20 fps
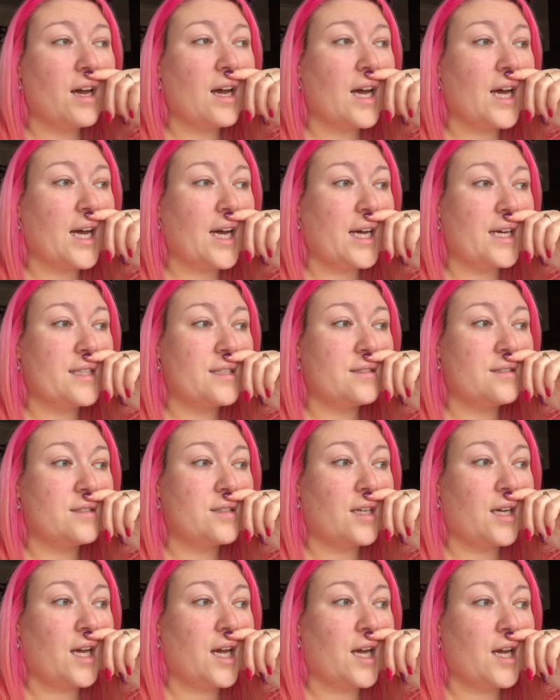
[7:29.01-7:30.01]

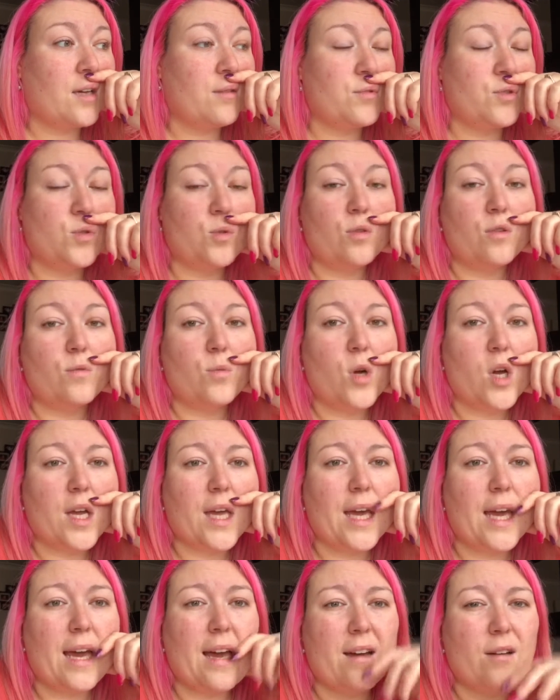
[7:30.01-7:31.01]
and sort of
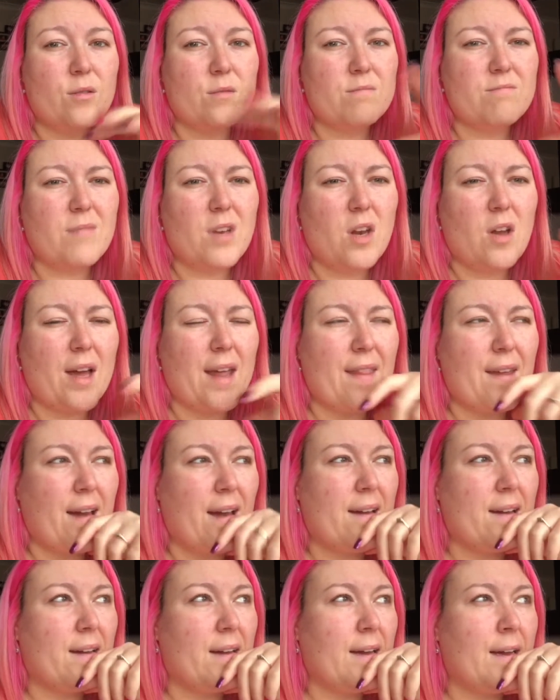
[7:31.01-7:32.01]
work it out like that.